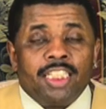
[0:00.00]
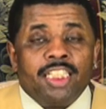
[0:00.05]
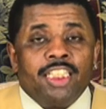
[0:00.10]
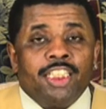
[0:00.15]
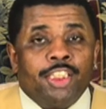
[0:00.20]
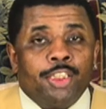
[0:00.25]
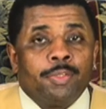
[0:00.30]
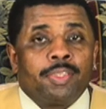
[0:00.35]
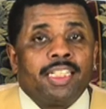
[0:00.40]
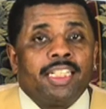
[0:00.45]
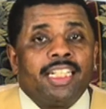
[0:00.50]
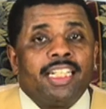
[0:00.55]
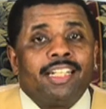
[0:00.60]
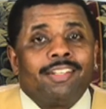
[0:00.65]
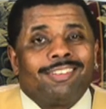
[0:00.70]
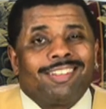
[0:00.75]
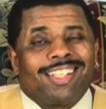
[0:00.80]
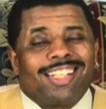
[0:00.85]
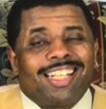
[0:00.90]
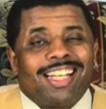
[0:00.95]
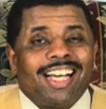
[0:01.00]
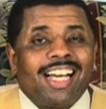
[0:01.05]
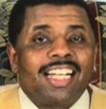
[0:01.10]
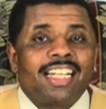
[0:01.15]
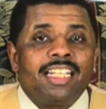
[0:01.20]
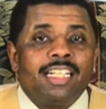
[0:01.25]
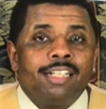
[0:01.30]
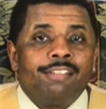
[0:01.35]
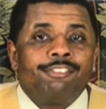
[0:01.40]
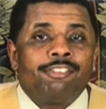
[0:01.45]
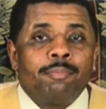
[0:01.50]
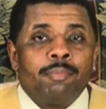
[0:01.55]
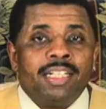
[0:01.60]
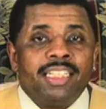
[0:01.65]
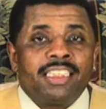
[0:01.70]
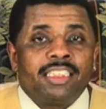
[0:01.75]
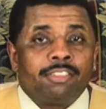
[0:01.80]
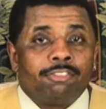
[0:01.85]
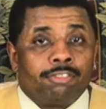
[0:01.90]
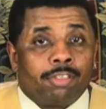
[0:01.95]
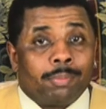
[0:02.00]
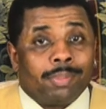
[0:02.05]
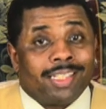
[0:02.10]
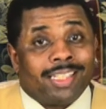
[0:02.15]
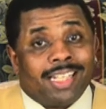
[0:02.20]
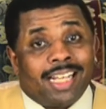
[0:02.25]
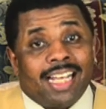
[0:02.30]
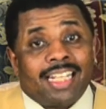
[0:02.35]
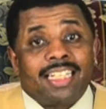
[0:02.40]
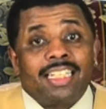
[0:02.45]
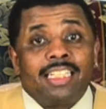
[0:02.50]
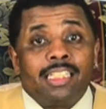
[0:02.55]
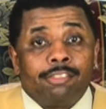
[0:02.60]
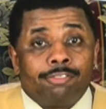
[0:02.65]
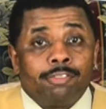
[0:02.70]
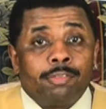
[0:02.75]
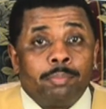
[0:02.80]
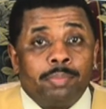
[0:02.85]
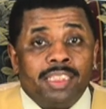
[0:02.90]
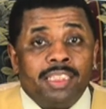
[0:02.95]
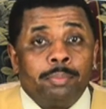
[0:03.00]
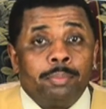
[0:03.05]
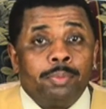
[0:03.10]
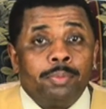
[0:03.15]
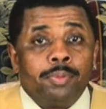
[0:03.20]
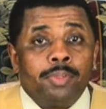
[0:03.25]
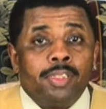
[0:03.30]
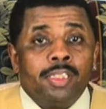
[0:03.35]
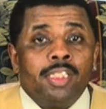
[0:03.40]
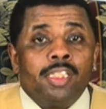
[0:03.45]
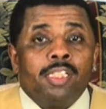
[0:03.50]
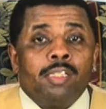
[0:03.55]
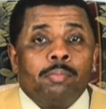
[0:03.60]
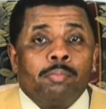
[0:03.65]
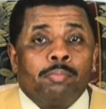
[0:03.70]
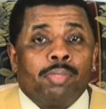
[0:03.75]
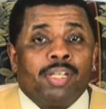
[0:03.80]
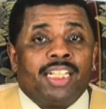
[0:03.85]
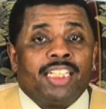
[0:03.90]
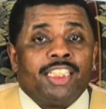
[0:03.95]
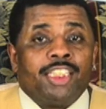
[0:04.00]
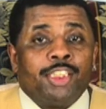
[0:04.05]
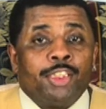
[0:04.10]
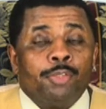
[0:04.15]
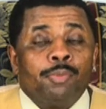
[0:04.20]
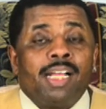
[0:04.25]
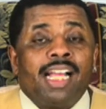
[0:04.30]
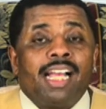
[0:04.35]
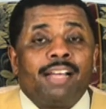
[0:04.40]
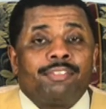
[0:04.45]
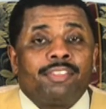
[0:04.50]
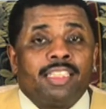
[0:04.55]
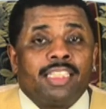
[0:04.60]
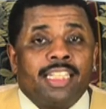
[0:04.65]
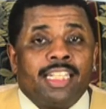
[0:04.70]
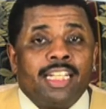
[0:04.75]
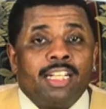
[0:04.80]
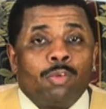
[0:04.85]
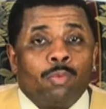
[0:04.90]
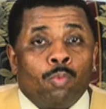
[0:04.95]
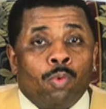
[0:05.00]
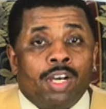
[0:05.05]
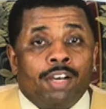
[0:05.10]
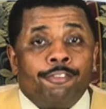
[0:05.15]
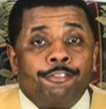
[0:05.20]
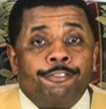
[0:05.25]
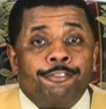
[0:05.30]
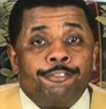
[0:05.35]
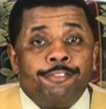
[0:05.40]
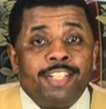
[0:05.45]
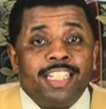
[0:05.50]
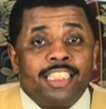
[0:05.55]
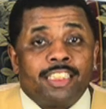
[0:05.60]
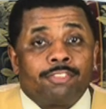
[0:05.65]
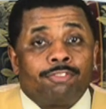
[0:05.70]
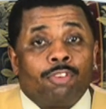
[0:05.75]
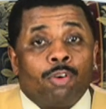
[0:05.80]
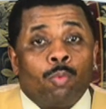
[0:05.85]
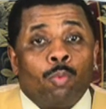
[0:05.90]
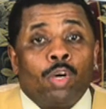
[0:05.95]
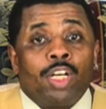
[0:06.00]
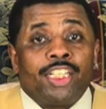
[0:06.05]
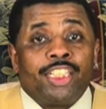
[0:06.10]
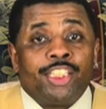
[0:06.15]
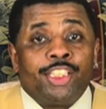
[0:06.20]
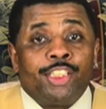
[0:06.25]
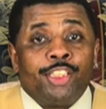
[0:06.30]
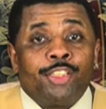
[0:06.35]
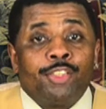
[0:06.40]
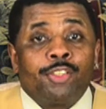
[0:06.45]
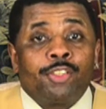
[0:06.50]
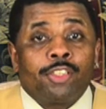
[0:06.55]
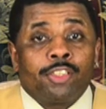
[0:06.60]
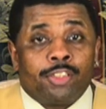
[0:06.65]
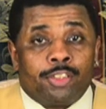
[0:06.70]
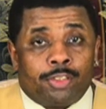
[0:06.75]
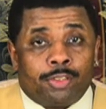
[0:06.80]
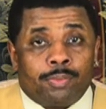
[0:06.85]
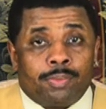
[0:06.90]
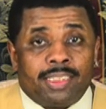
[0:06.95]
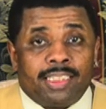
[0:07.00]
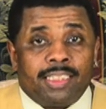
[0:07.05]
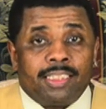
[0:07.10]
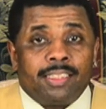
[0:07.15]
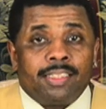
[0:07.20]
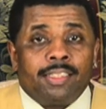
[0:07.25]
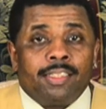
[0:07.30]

You can hear a lot of information from a lot of different people, but you have to get what fits for what you're doing.